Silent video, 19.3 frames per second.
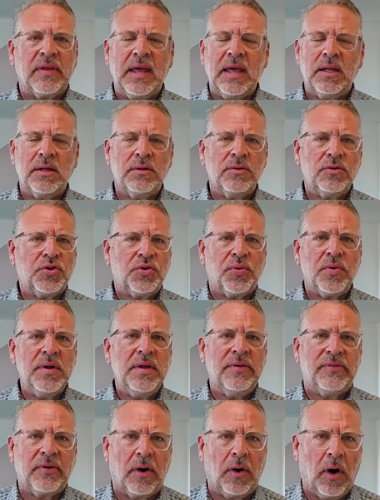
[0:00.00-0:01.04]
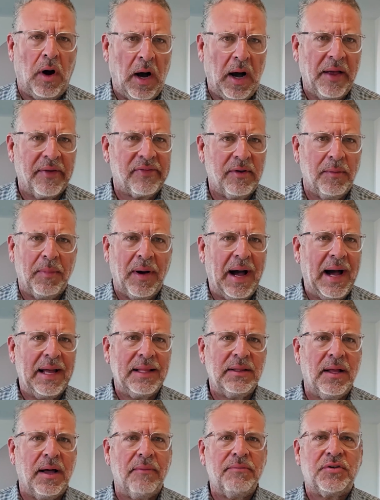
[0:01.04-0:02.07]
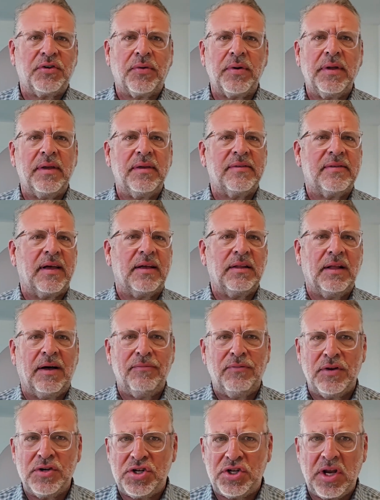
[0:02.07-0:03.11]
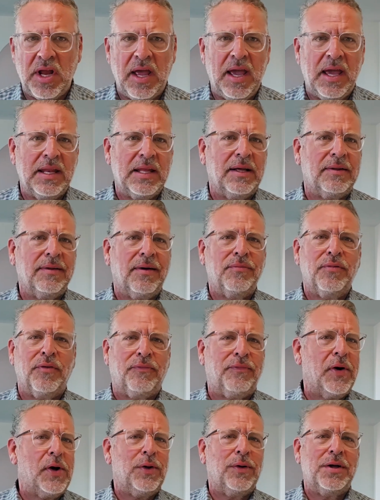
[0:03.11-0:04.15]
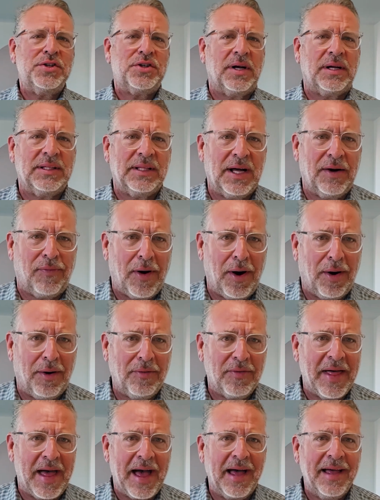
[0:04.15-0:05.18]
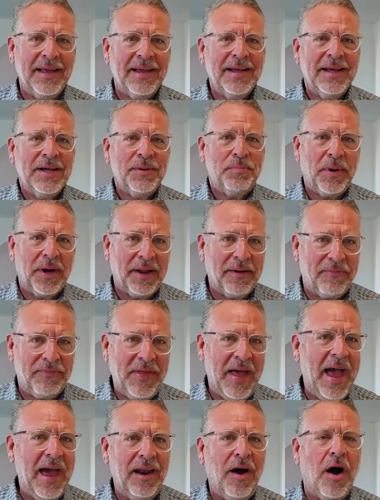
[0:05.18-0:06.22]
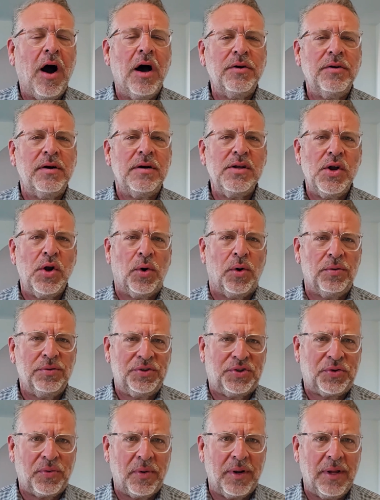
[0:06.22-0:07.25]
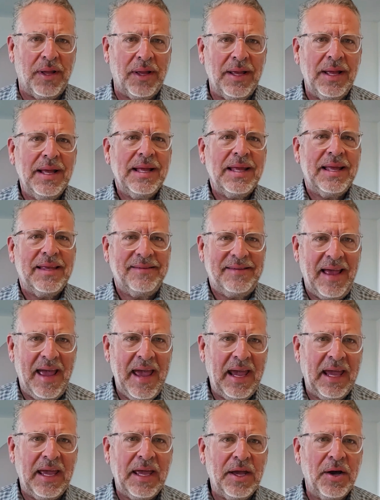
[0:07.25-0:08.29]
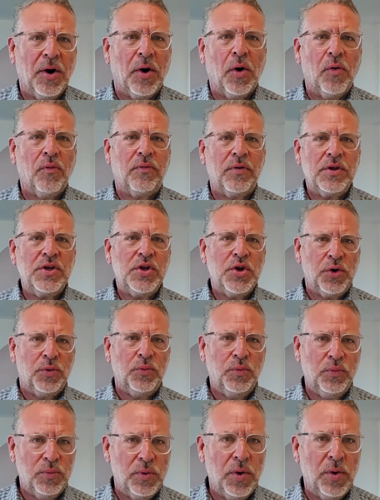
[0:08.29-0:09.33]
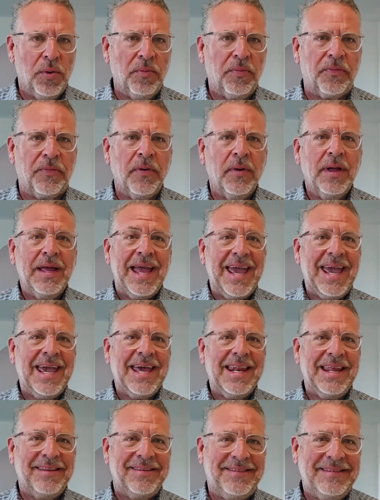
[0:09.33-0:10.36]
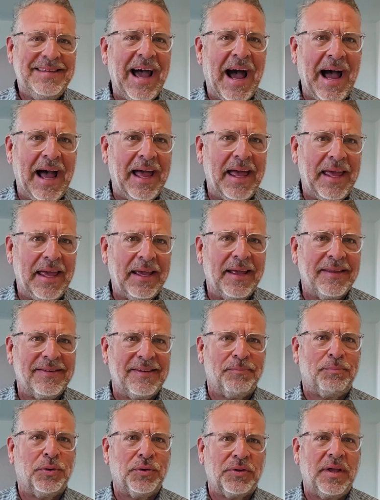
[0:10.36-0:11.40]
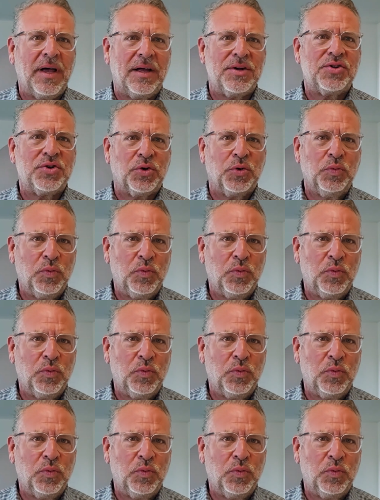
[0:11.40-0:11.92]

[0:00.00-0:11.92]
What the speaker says: And trees are awesome. I love trees. I love the shade. I love the foliage. I love all that. But if that 100-year-old tree is hanging over your roof and it's dying, it's a potential